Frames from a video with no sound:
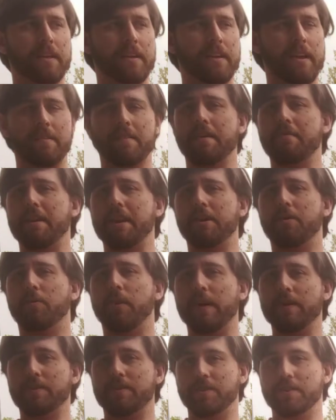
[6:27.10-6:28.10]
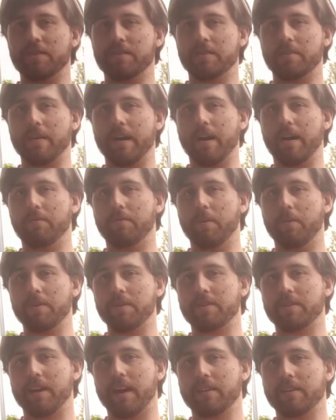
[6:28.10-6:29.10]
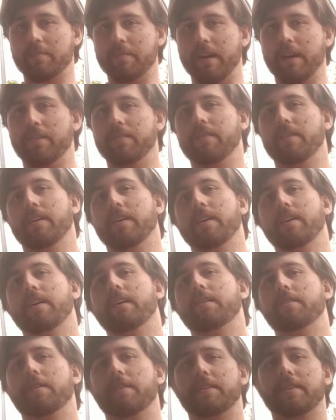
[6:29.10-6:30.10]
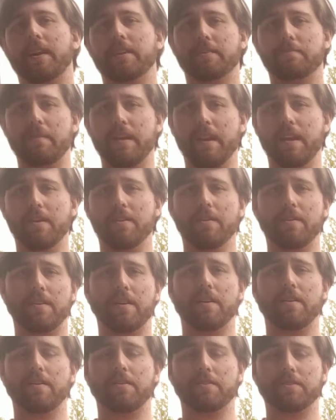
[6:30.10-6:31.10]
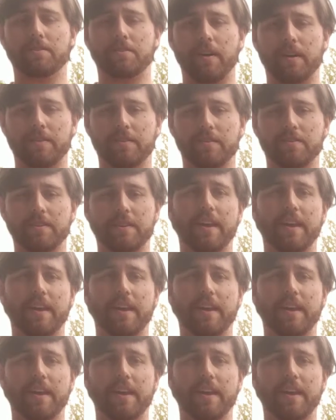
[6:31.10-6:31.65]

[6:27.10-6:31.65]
If you have any questions about what we just talked about, you can talk to me or any other instructors.